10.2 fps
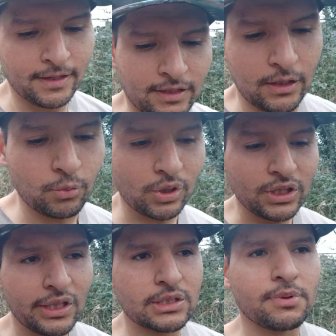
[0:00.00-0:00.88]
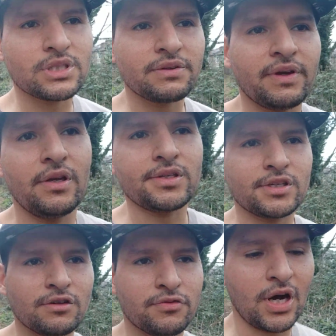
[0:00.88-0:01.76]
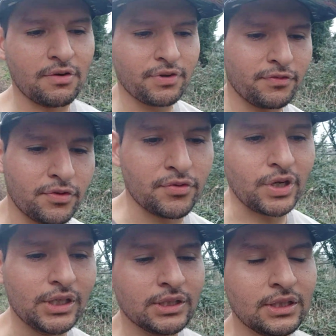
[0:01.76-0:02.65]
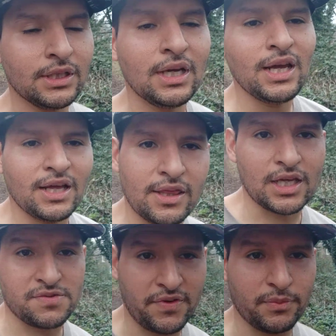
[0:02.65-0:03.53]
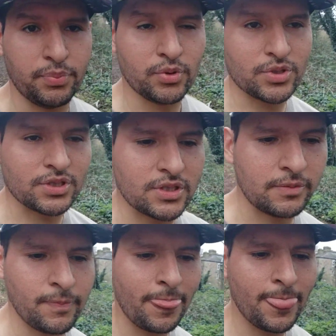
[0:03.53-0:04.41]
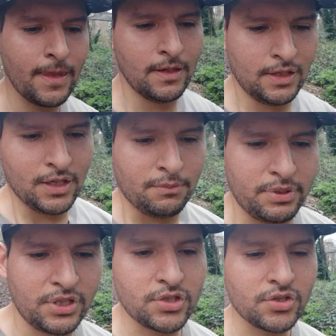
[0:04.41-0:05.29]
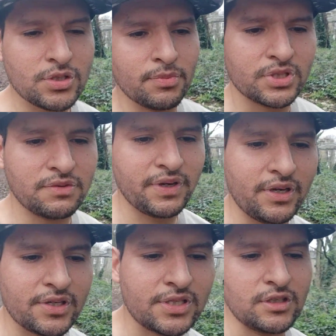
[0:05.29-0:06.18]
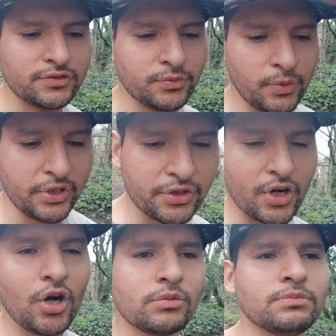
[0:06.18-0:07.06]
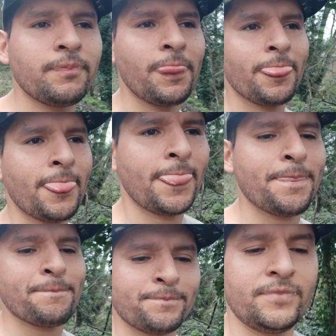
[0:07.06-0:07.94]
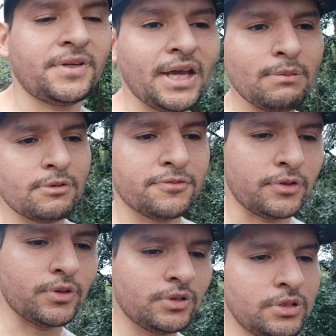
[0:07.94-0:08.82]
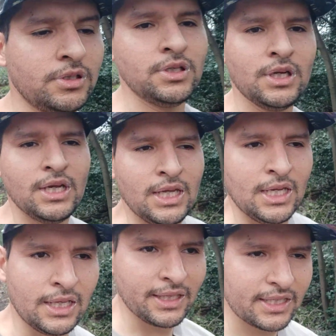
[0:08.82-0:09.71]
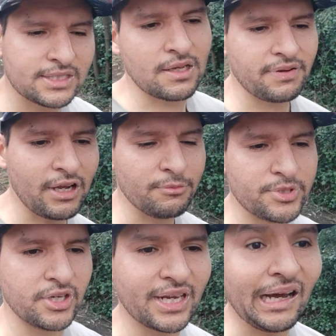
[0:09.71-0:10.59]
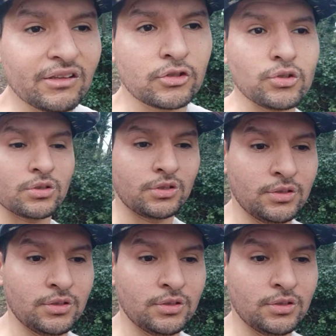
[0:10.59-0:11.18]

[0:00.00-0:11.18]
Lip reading: Now, one thing is motivating yourself halfway through the run, and that's very important, but it's good to motivate yourself when you're at home the night before, and that stuff helps you get out the door.